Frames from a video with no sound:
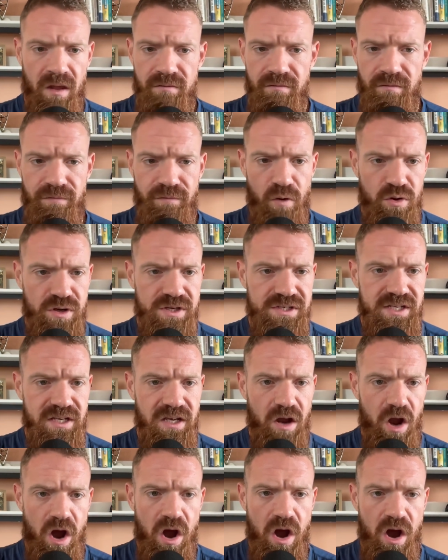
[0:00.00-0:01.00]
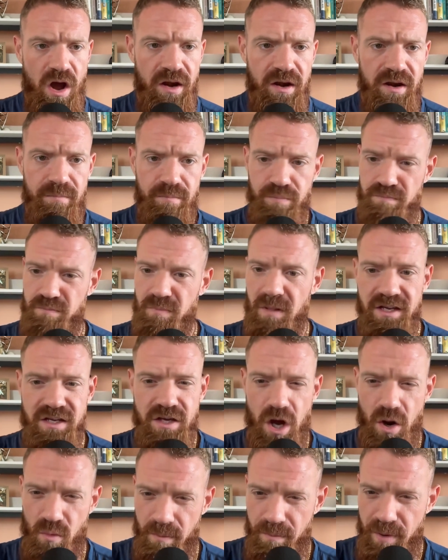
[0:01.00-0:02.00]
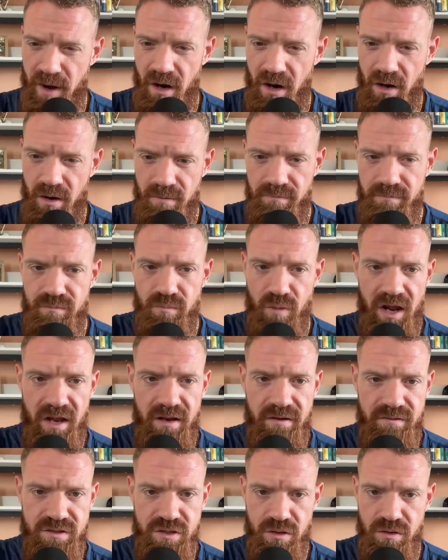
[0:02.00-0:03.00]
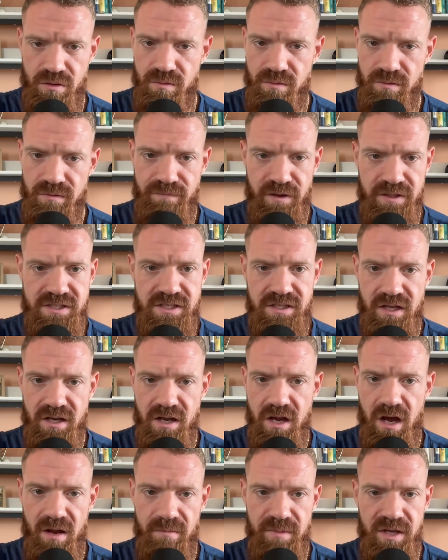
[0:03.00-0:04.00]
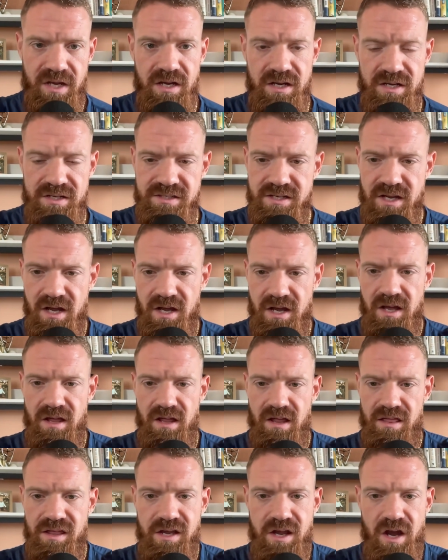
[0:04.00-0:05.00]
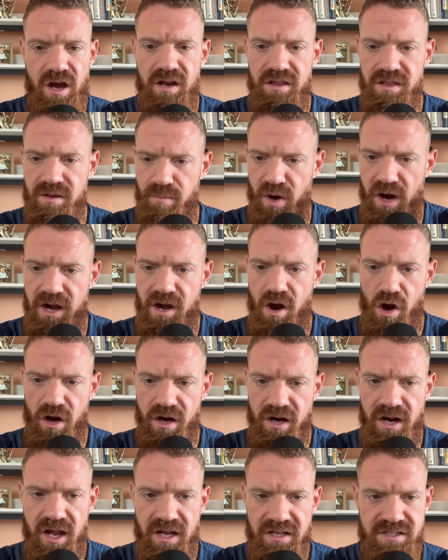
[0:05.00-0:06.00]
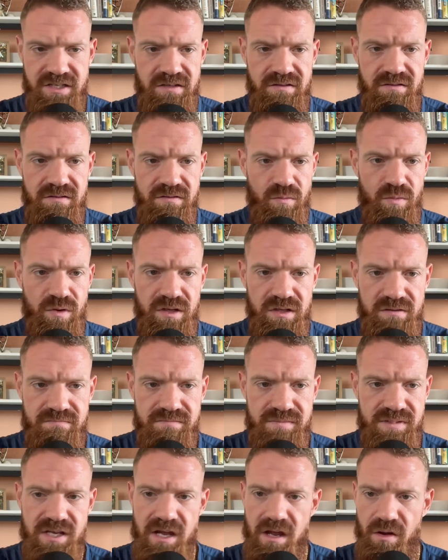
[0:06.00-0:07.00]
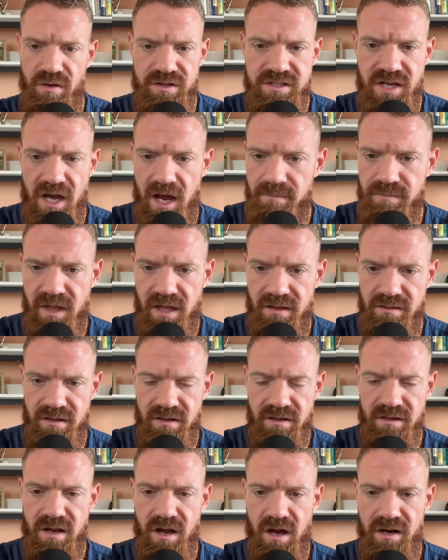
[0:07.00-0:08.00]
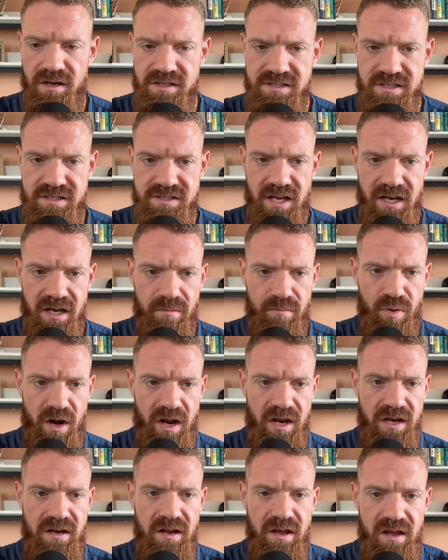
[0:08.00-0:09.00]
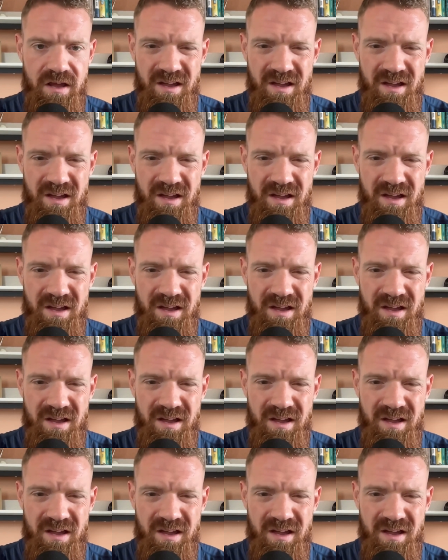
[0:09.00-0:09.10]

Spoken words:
Focusing on like gut repair, right? So fixing the gut because the gut and the brain are connected. We say all the time that the gut is a second brain.